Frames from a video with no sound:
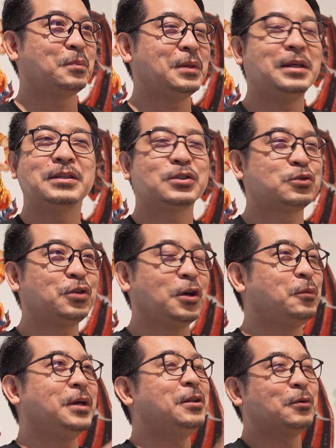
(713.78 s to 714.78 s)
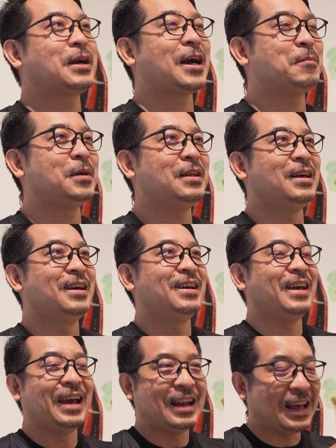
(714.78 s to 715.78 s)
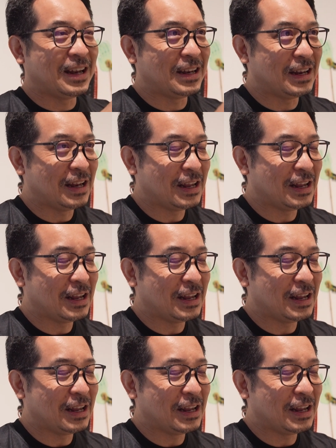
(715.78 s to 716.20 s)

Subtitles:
it's straight away they will come in and